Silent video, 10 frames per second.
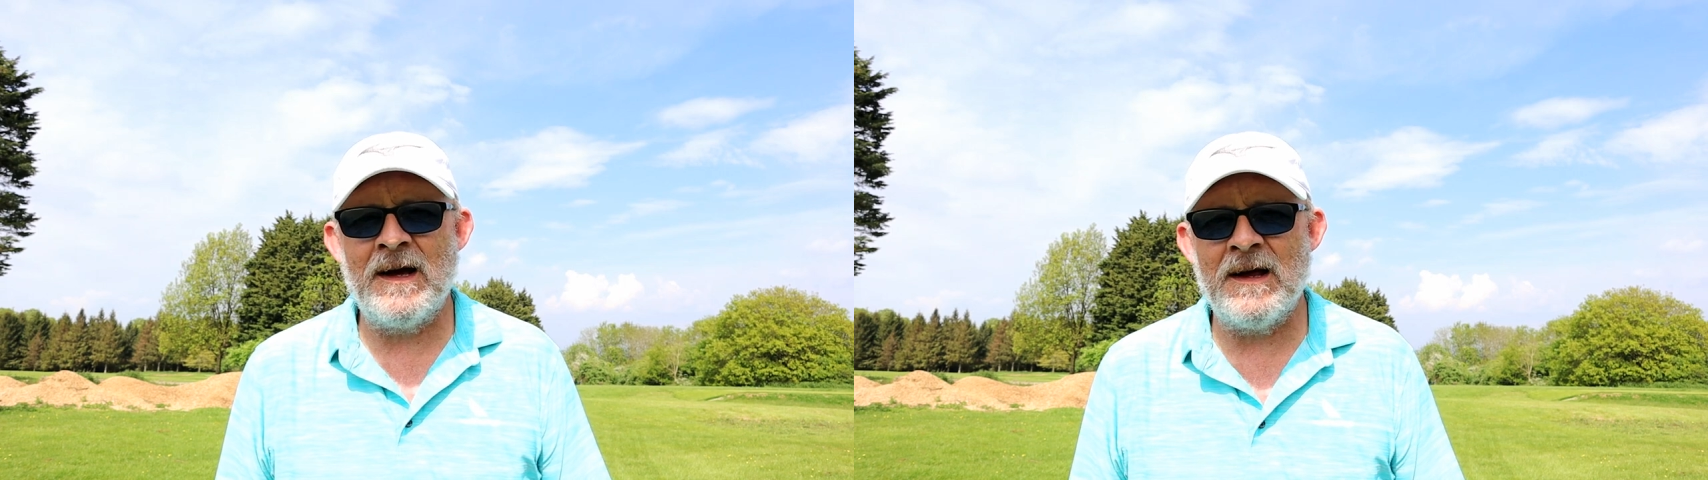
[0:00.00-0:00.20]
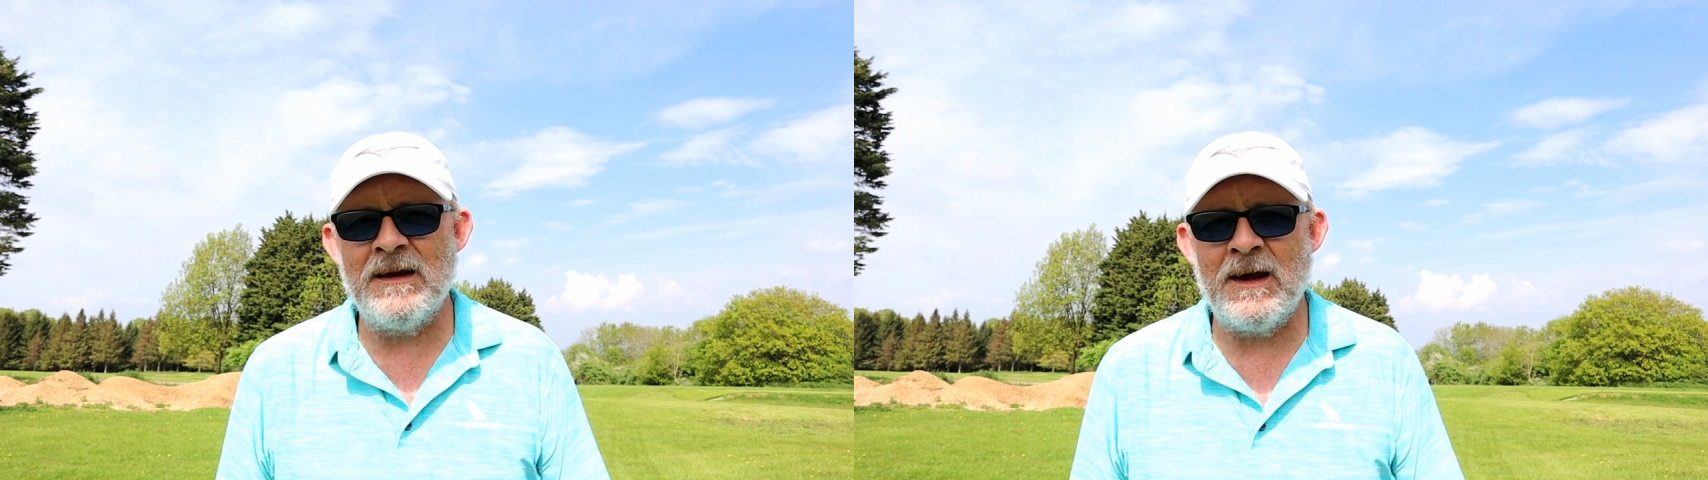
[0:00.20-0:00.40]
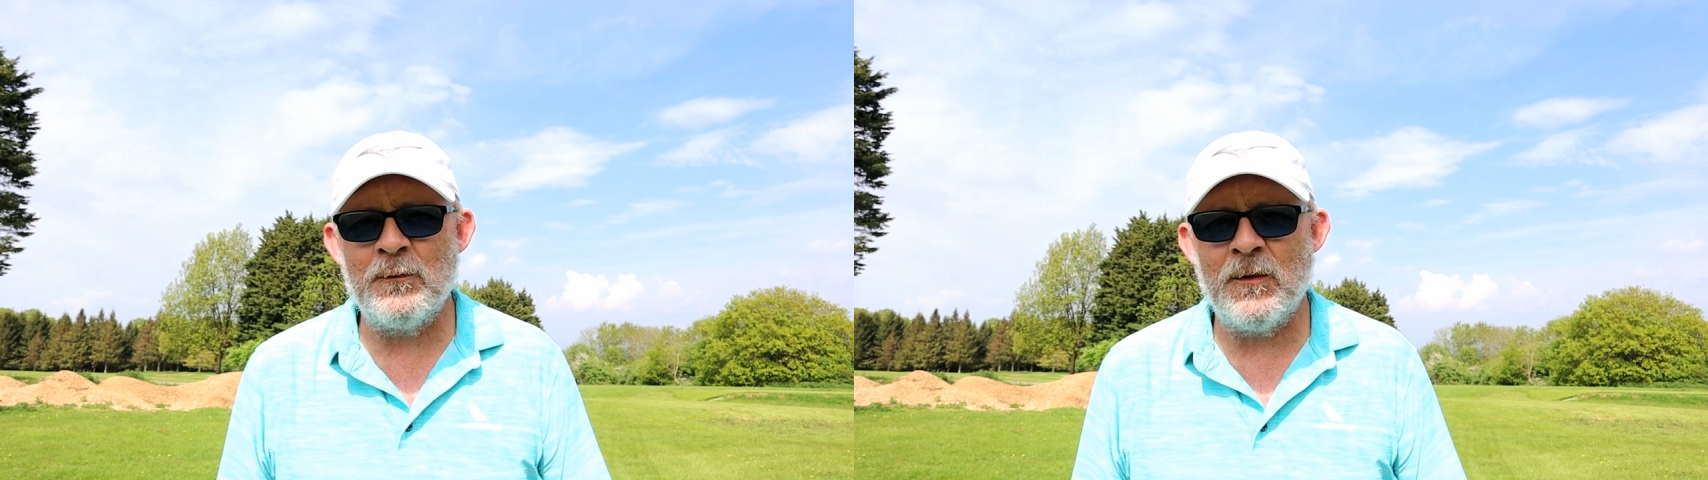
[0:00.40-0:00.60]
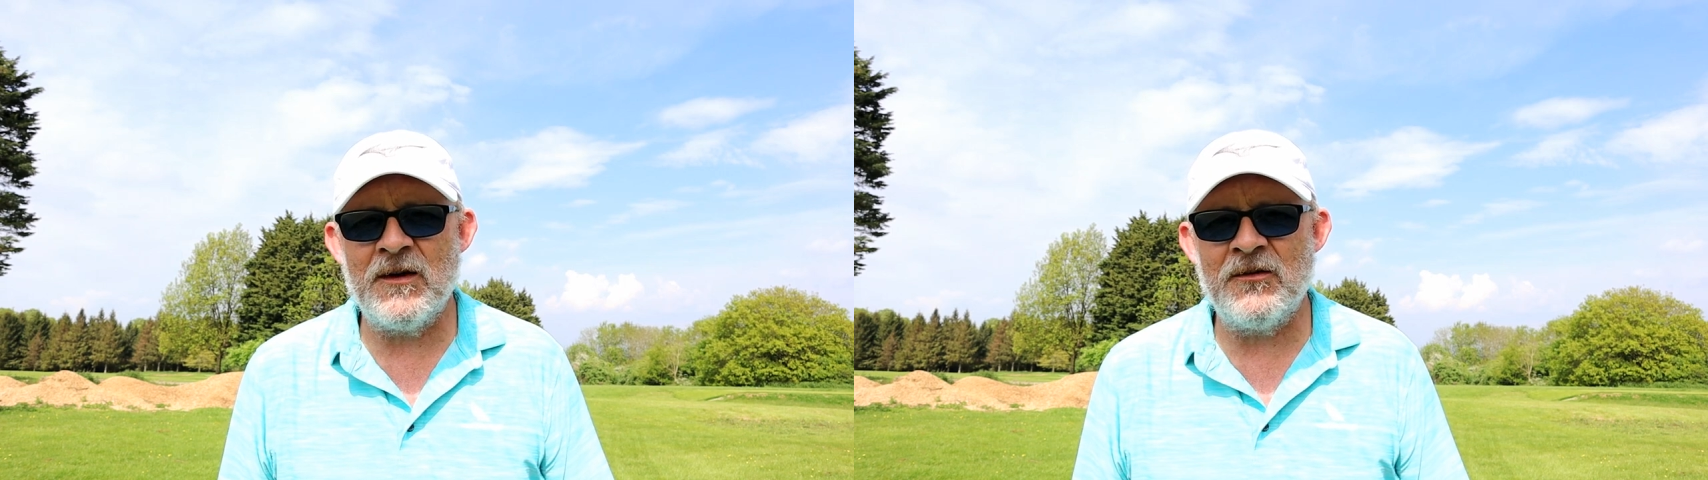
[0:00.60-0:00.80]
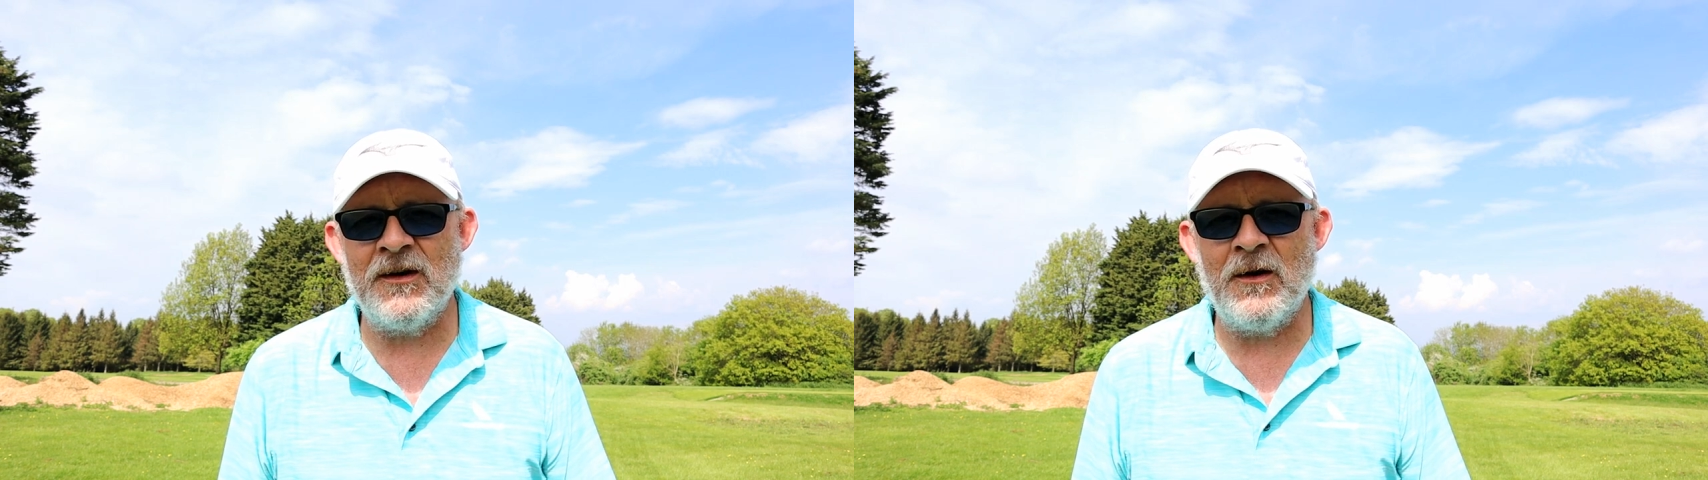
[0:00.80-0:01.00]
and then
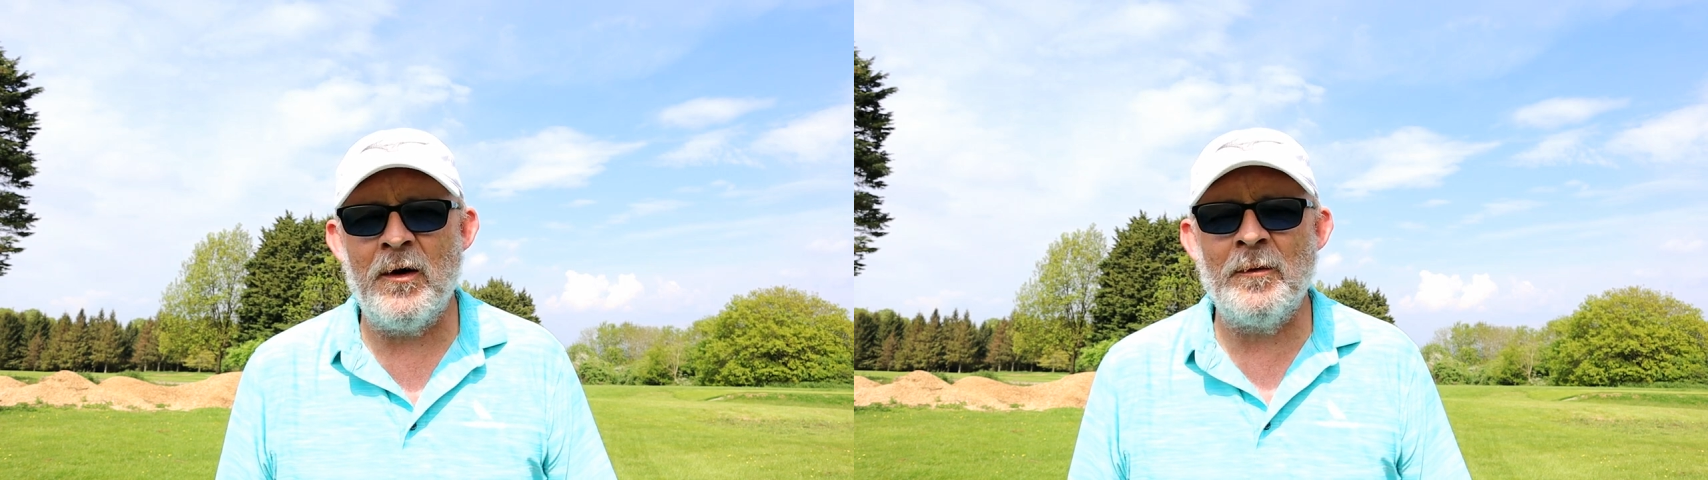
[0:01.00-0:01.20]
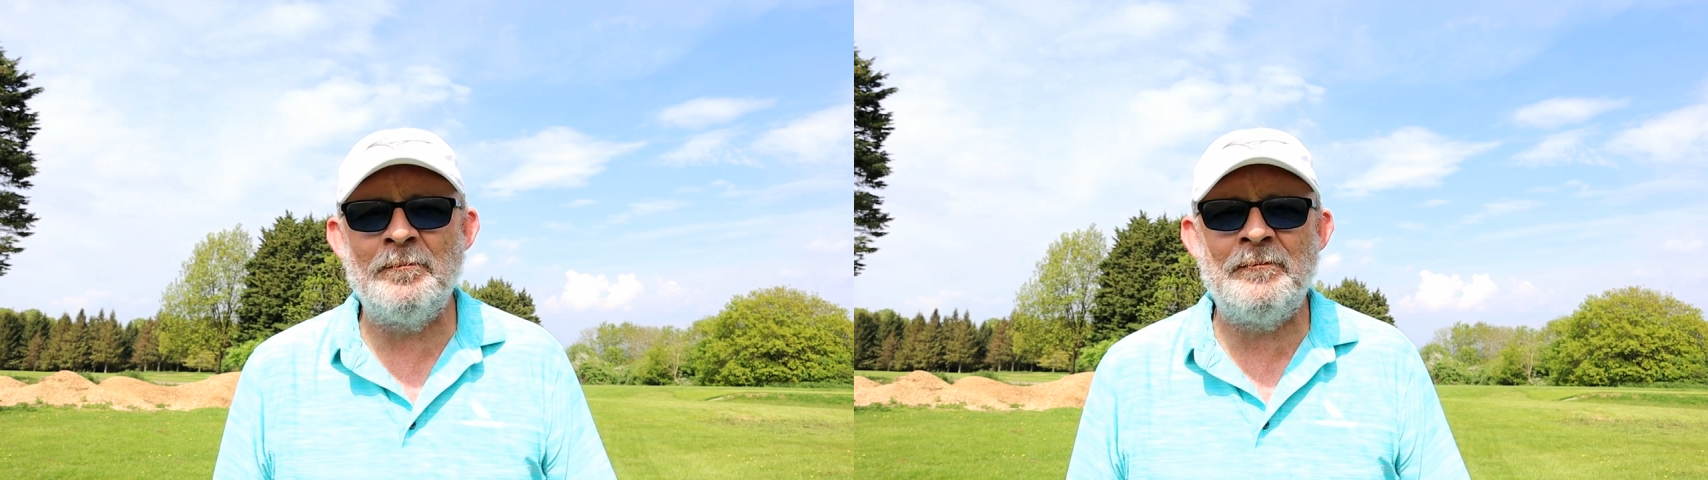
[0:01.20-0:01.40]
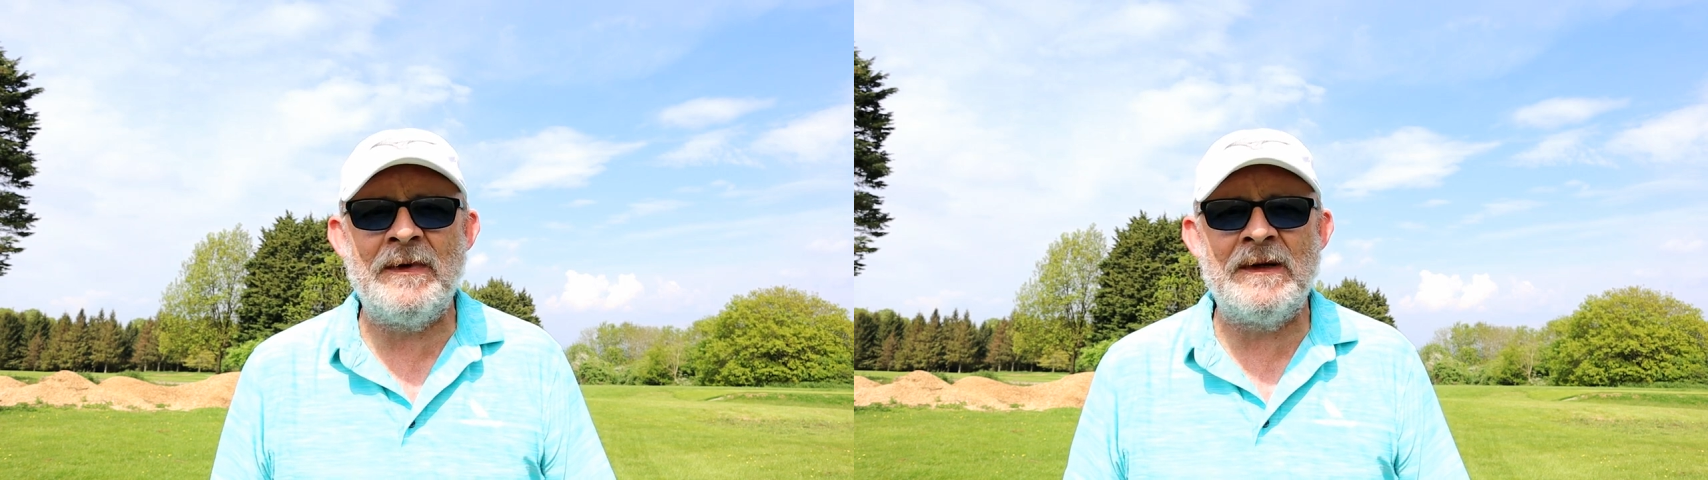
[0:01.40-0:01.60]
wedged it on.